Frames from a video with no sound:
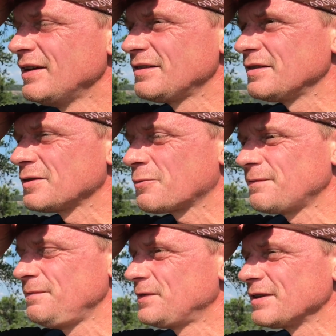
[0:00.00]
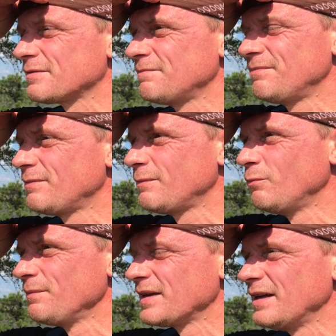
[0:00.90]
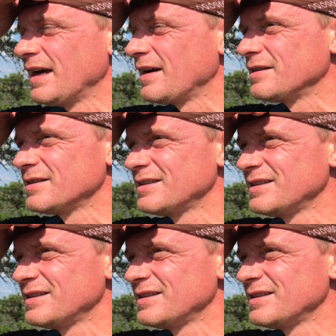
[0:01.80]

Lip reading: this is just, yeah.